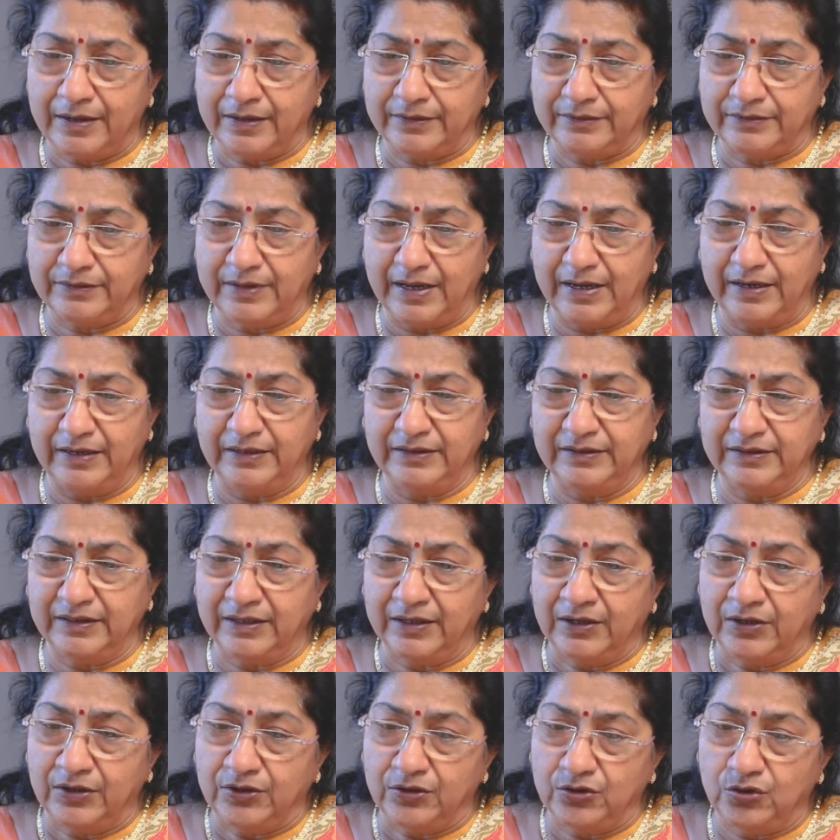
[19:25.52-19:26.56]
Then
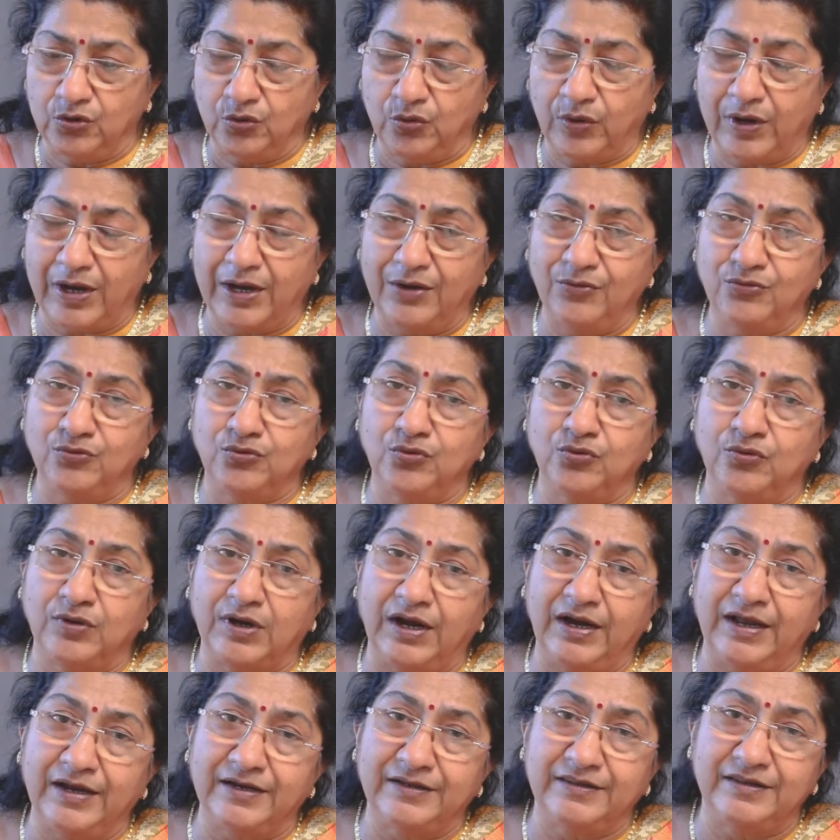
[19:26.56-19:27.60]
you have to
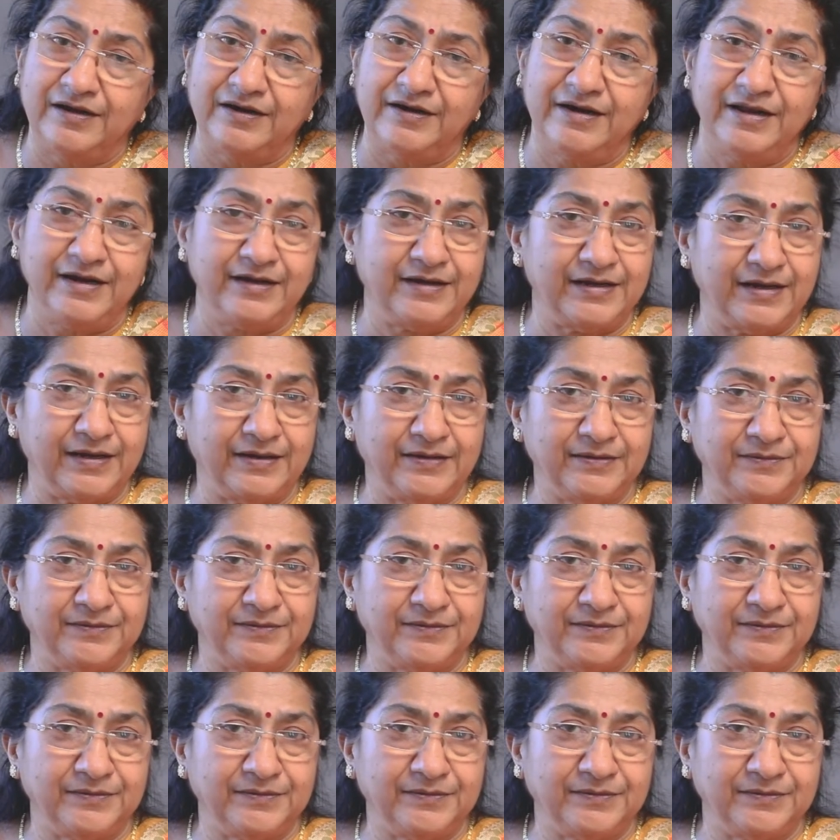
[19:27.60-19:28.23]
collect the data.